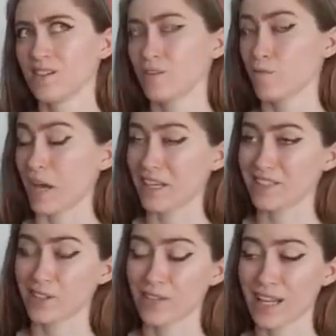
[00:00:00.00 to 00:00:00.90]
We might have
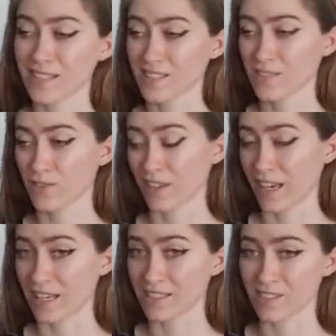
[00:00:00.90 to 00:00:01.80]
slow danced for like
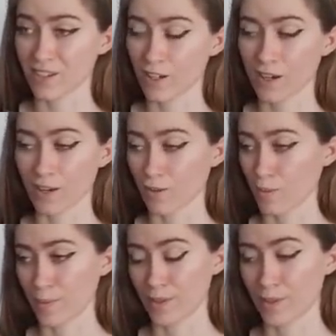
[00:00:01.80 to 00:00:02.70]
a song. I don't
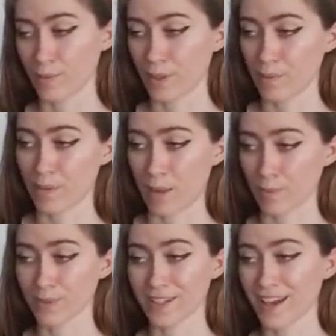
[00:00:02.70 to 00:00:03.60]
remember, but
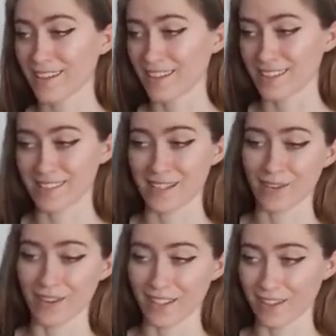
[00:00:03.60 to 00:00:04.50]
probably not. That doesn't
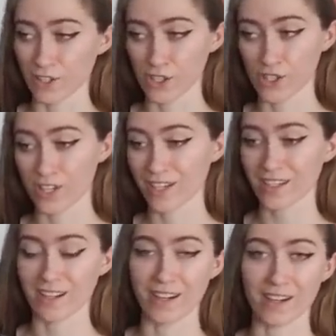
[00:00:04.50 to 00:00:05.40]
sound like our shtick.
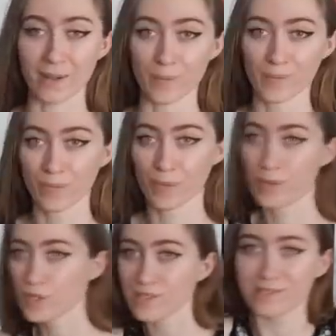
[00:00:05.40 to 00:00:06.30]
Um, we
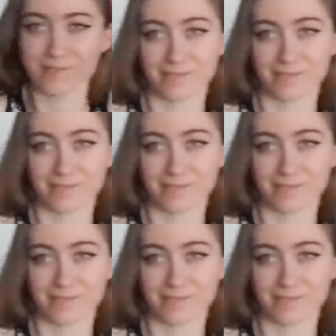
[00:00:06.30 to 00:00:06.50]
were just